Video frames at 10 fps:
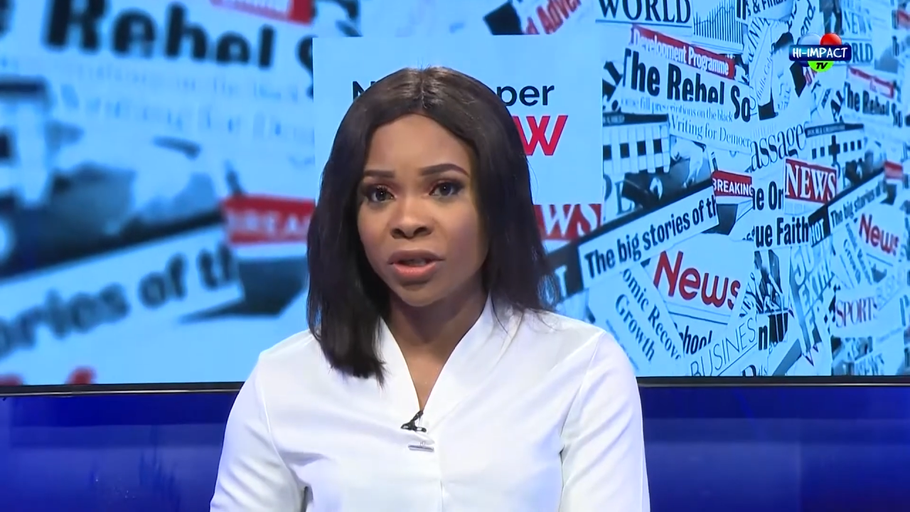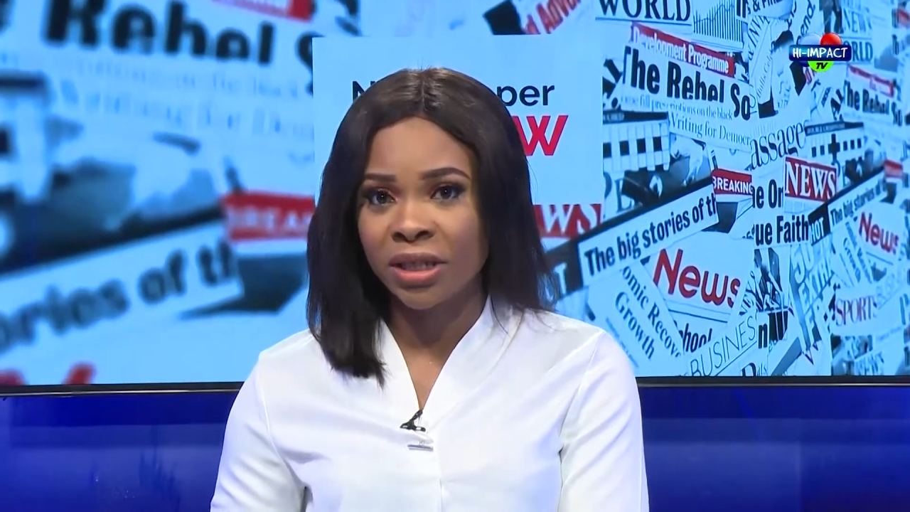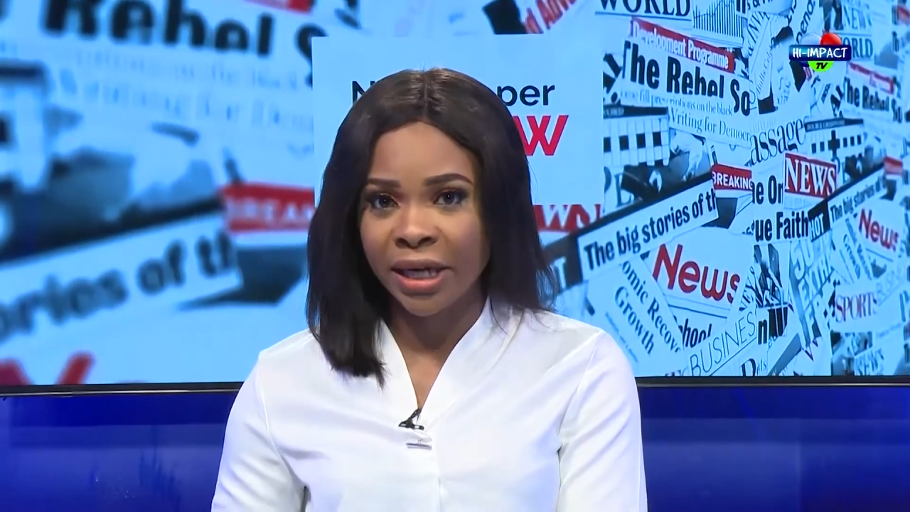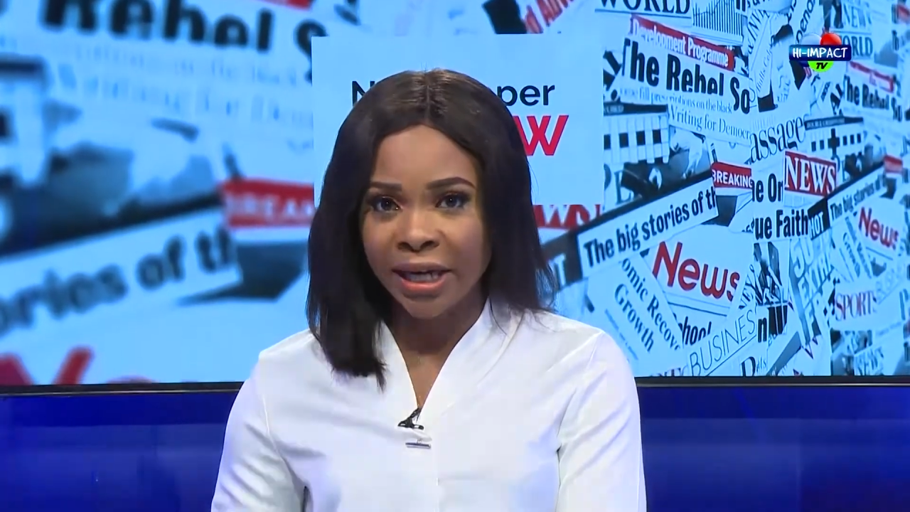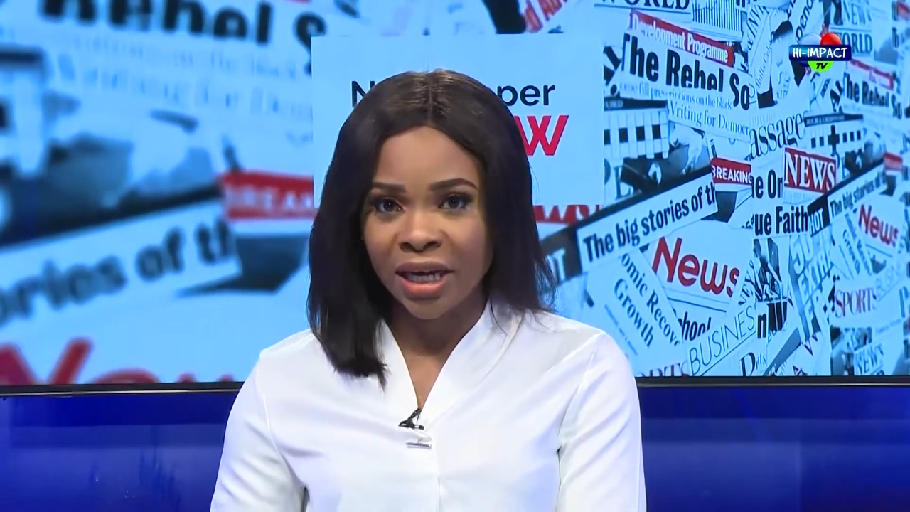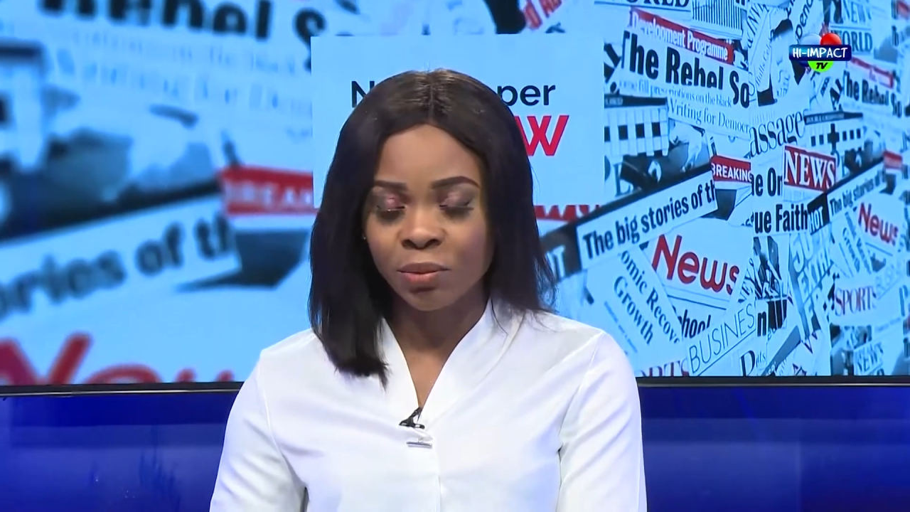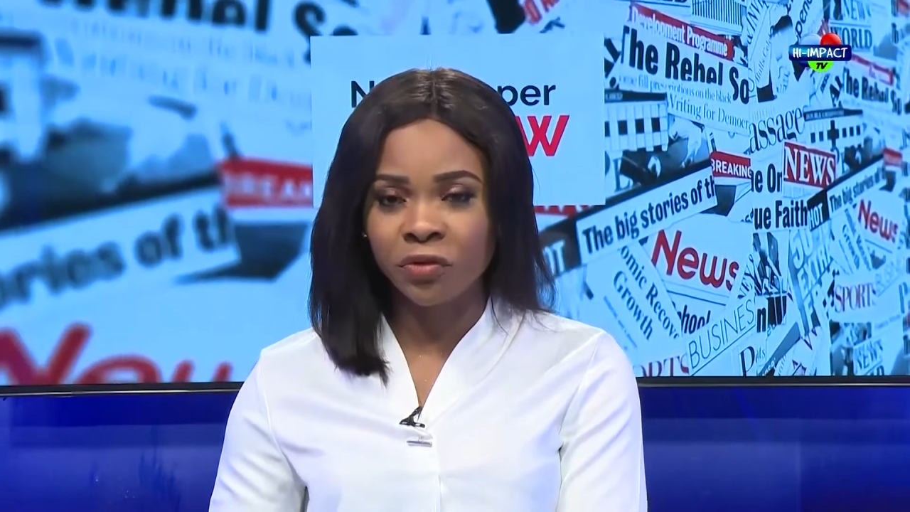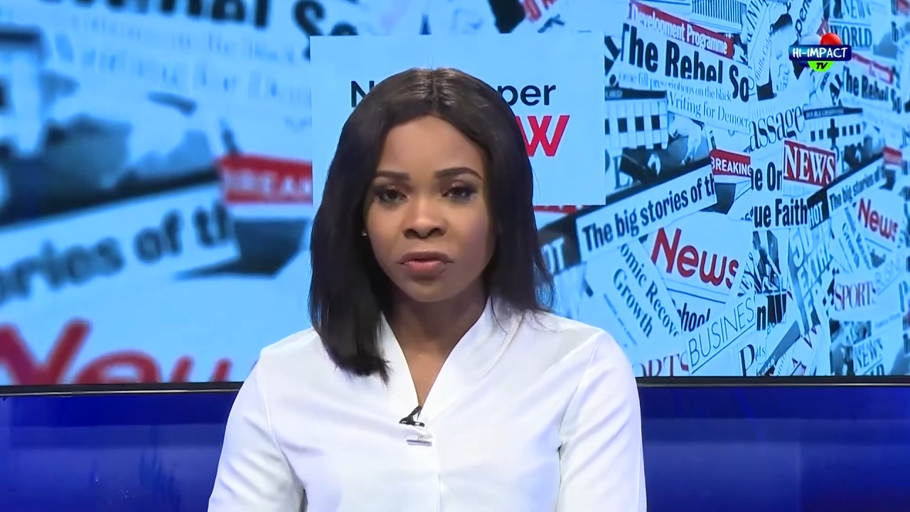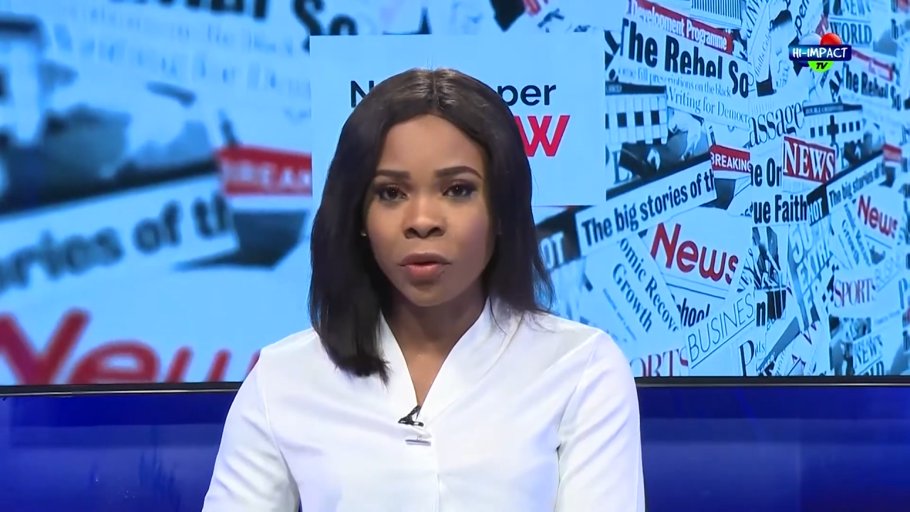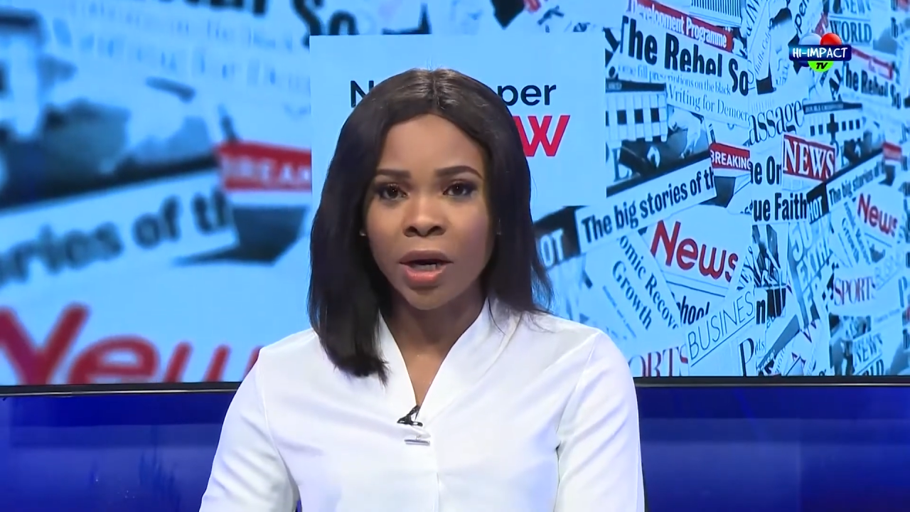taken
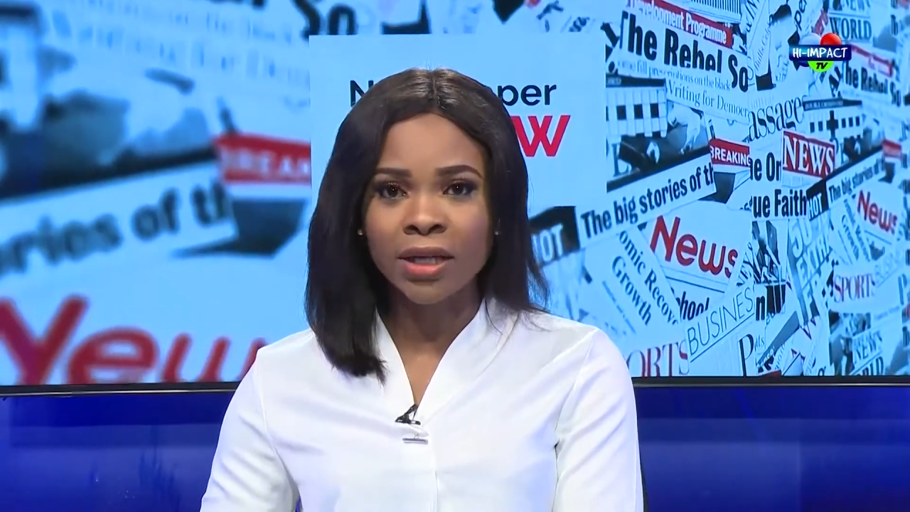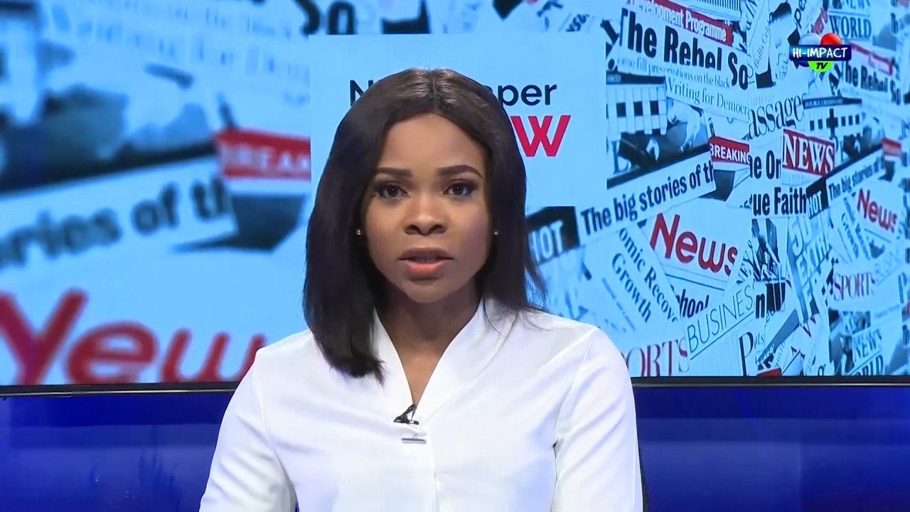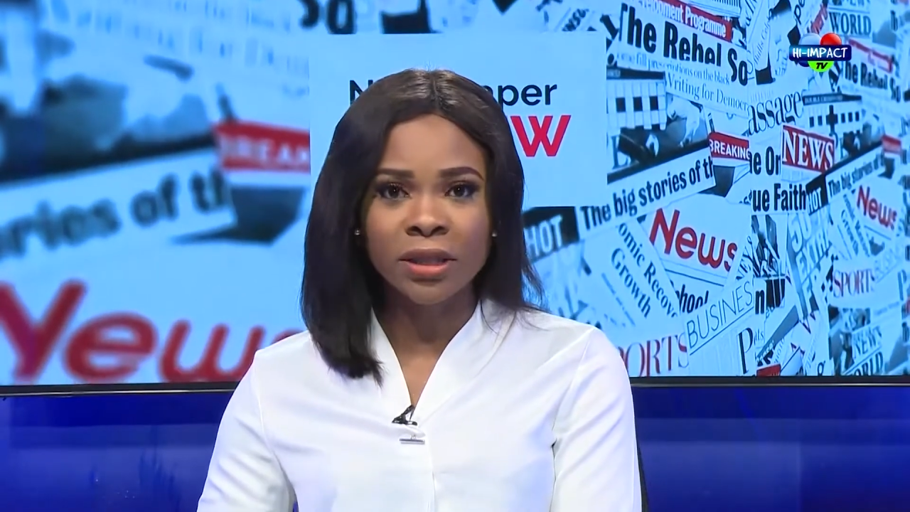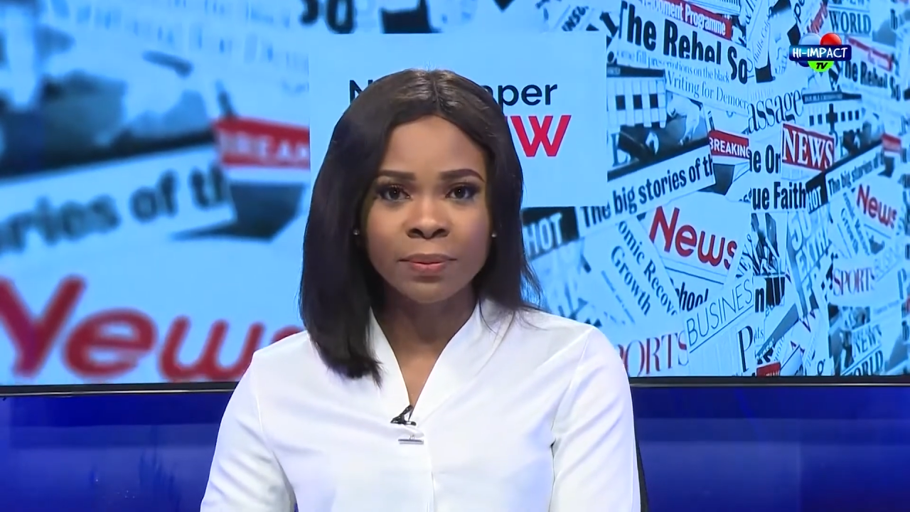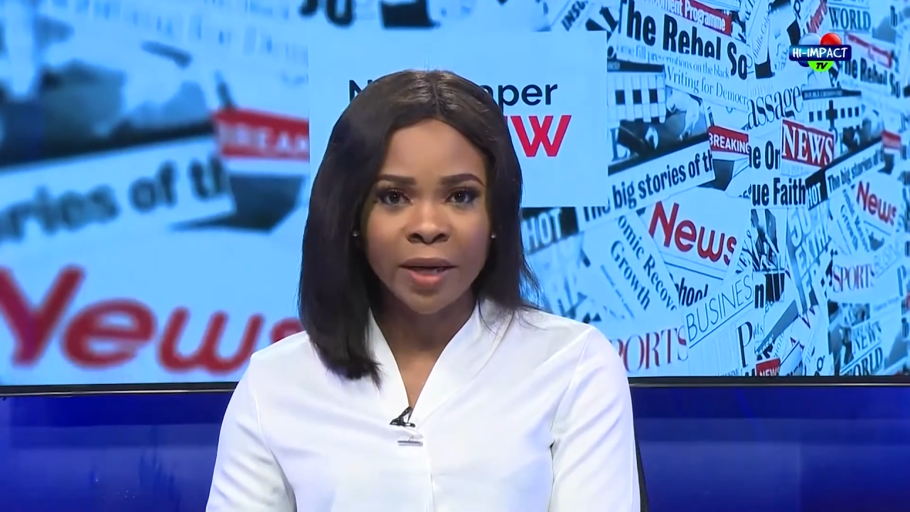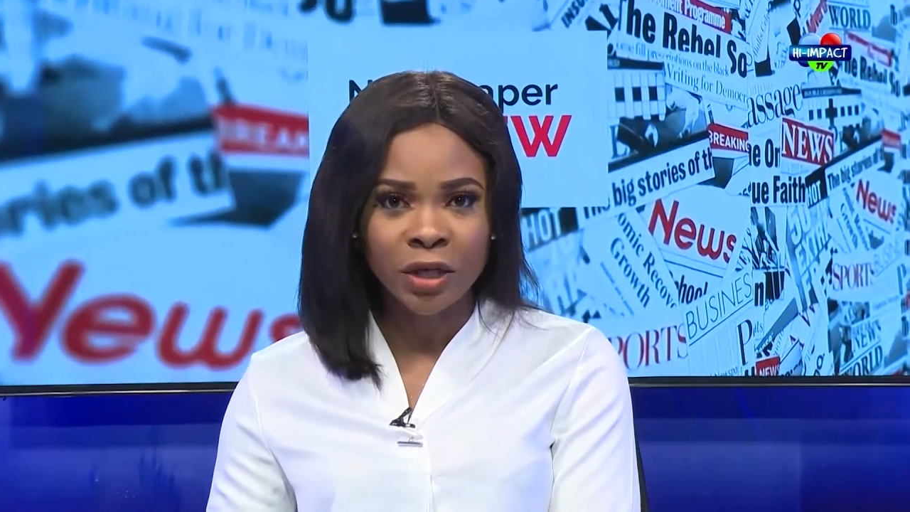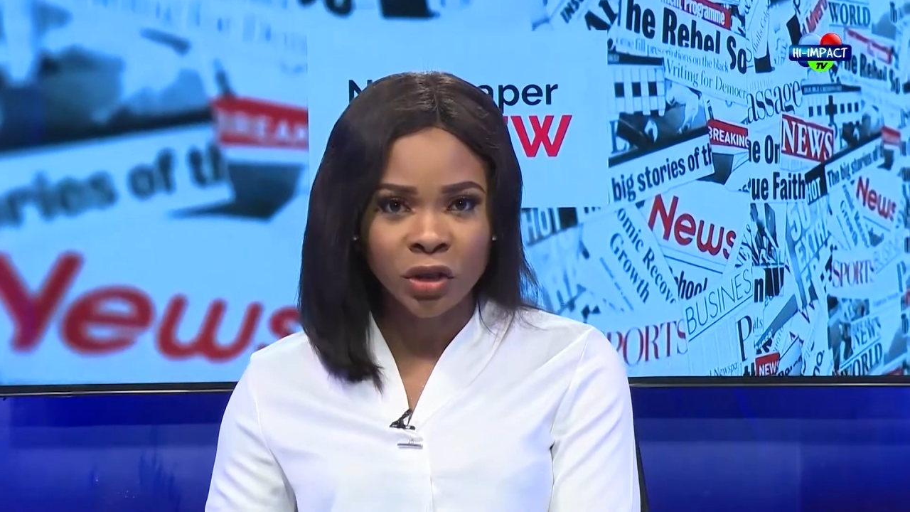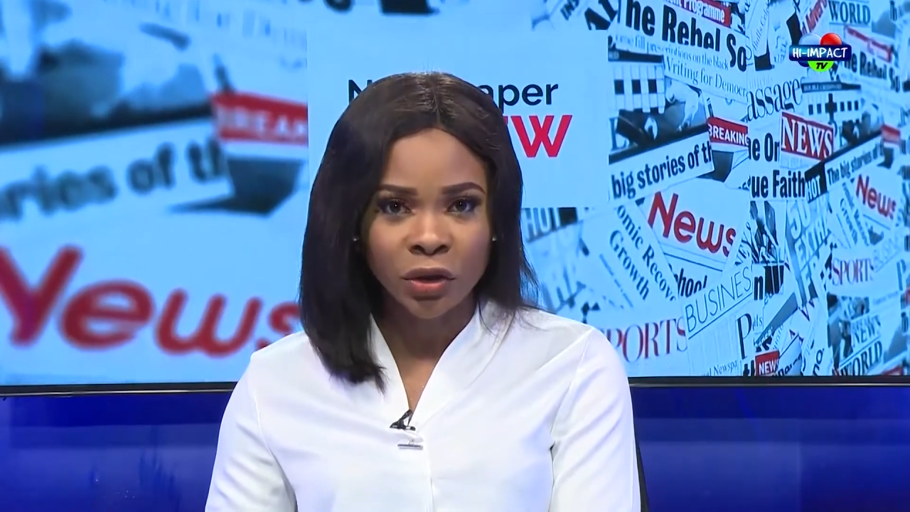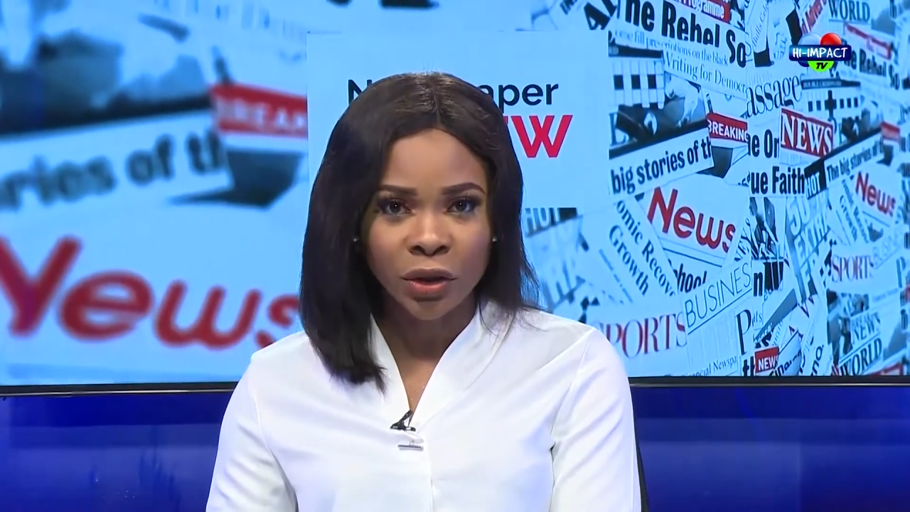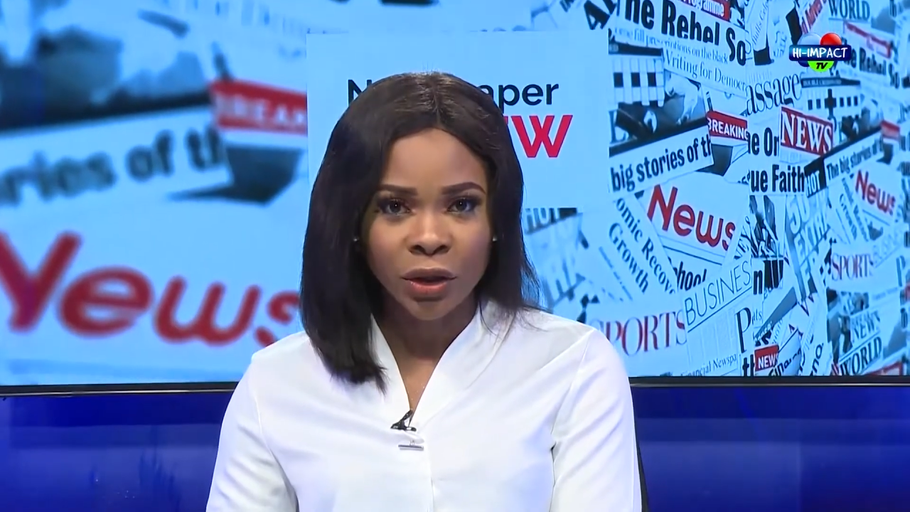before her
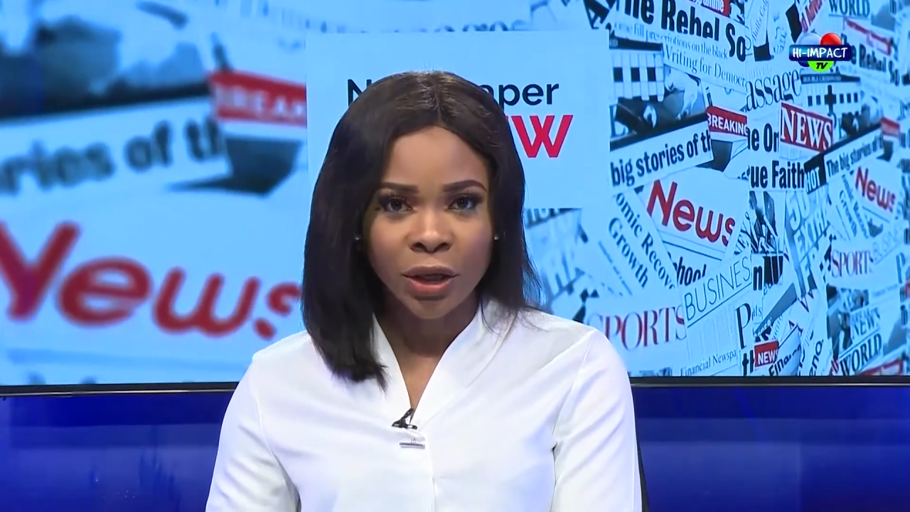suspension.